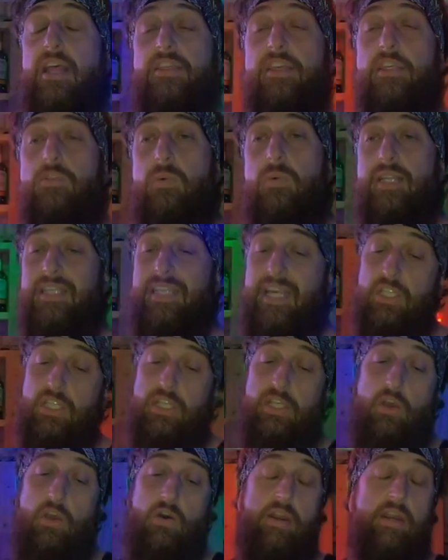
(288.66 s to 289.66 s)
This one is
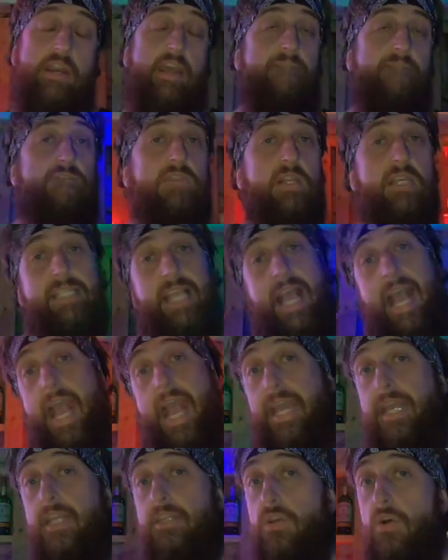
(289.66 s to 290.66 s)
actually on Netflix
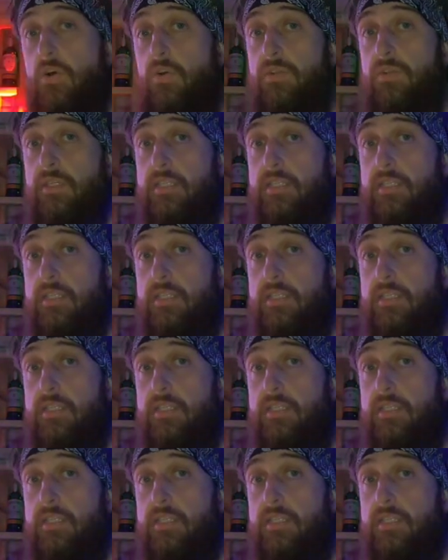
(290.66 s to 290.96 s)
and it's on